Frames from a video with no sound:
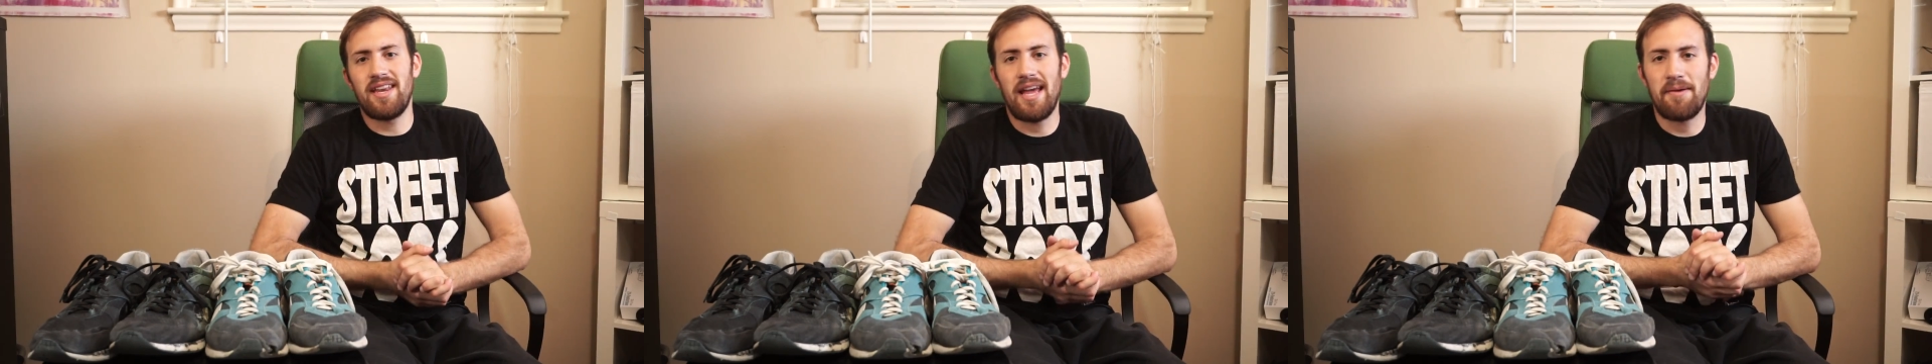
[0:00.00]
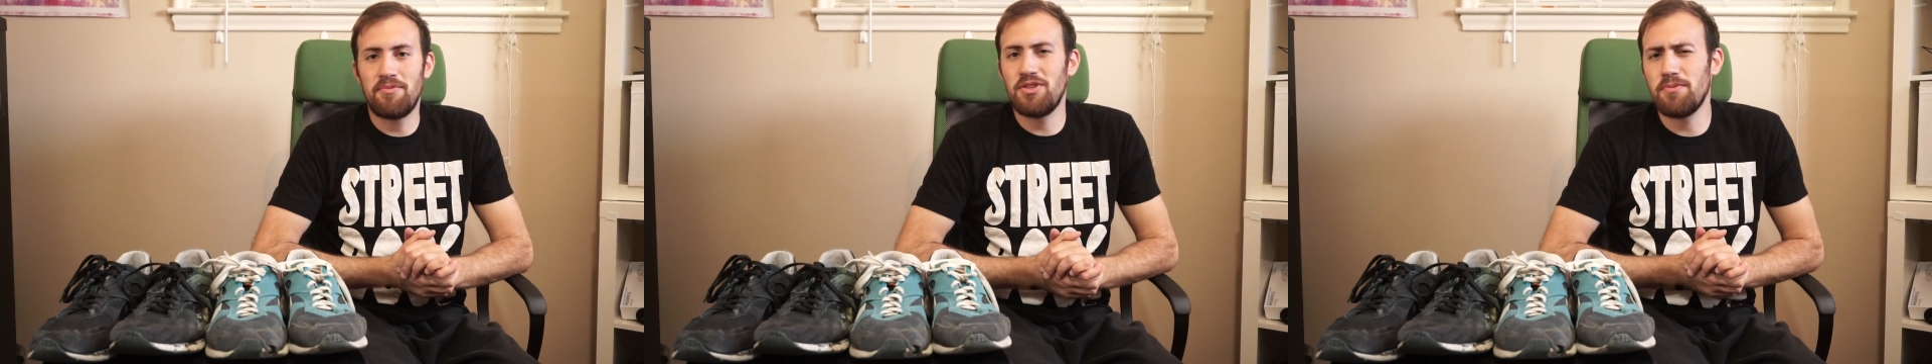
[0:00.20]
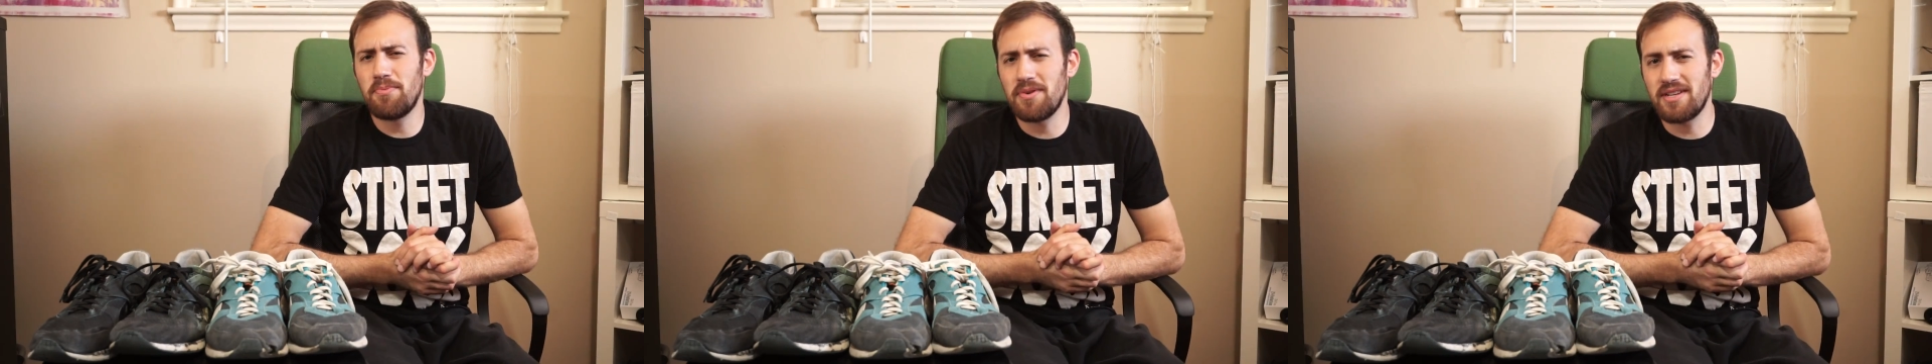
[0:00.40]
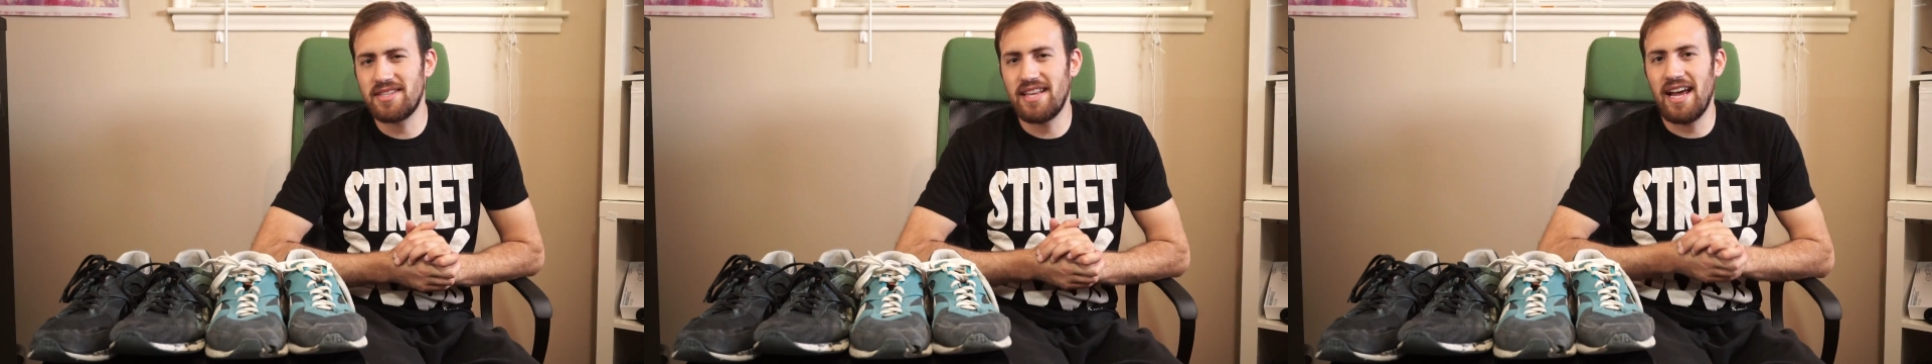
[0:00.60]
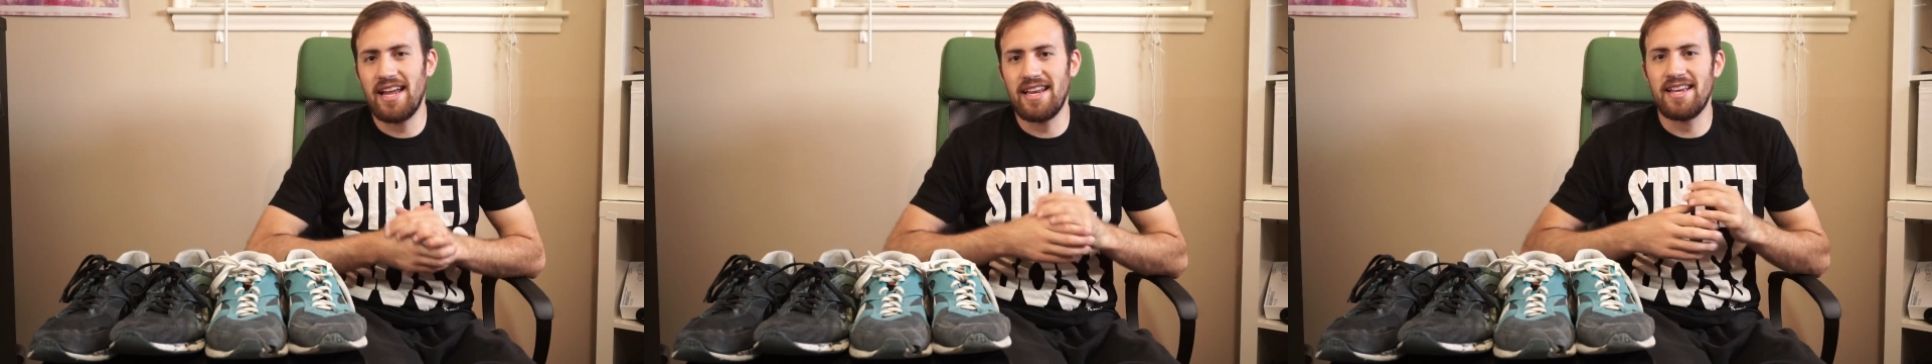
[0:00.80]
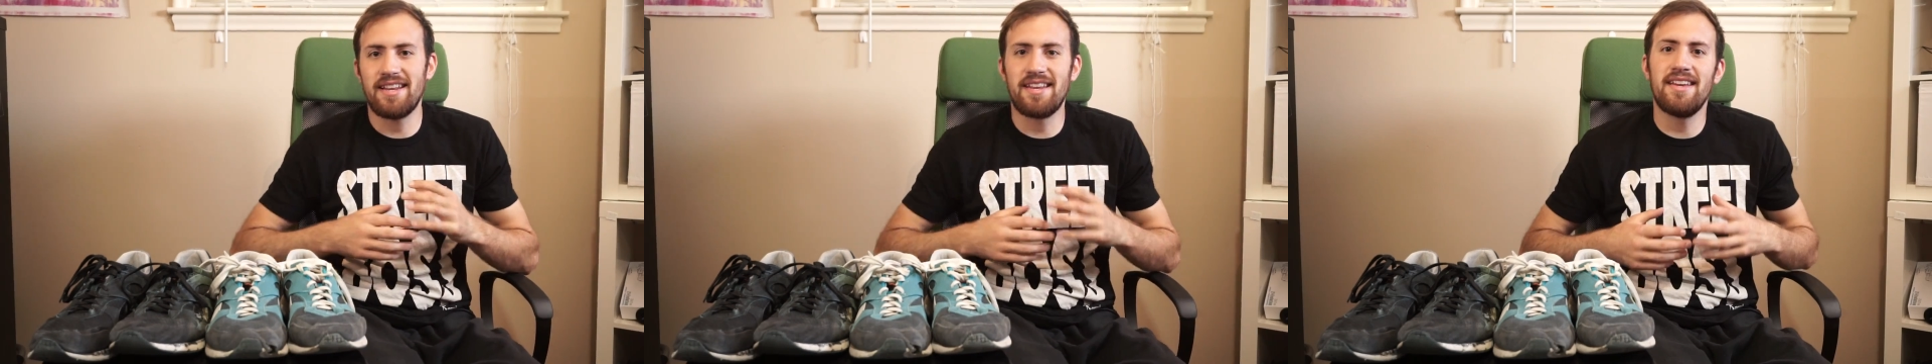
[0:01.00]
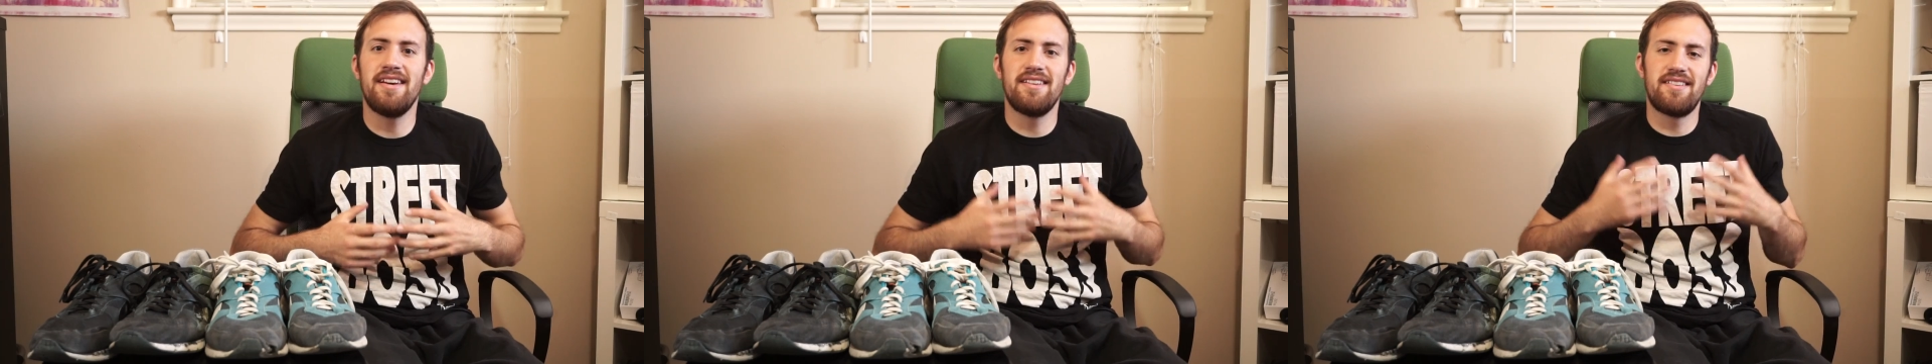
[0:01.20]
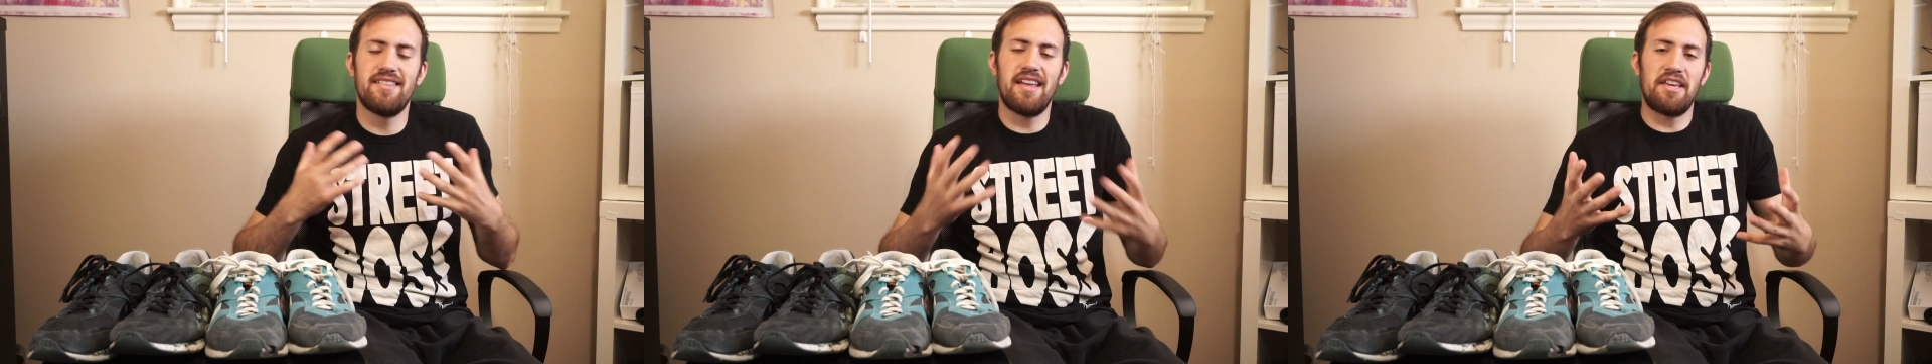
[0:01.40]
I'm super excited
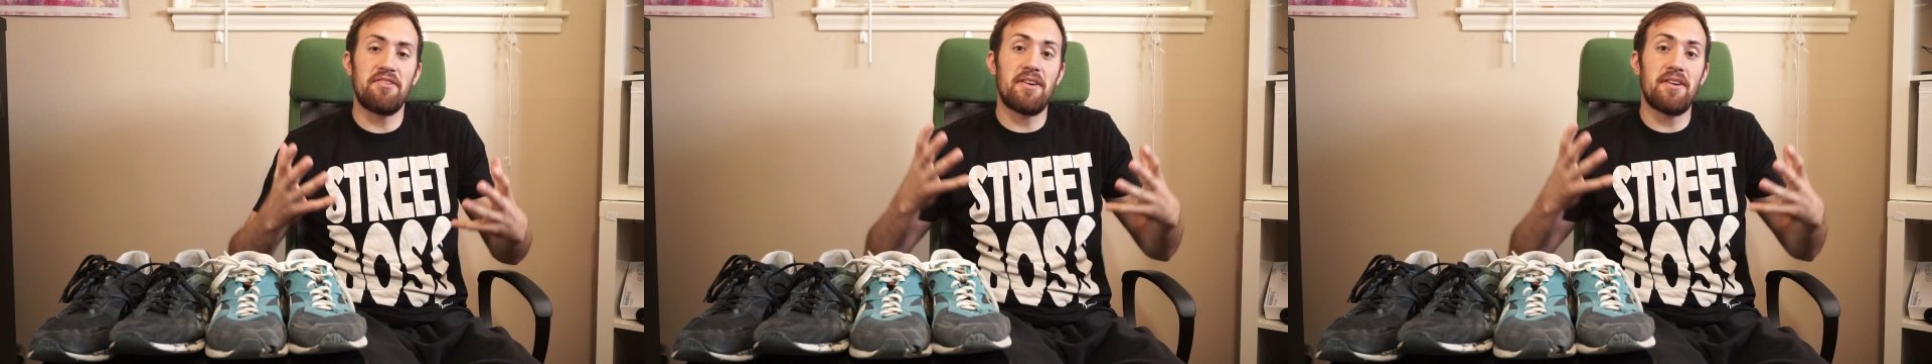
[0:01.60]
to let you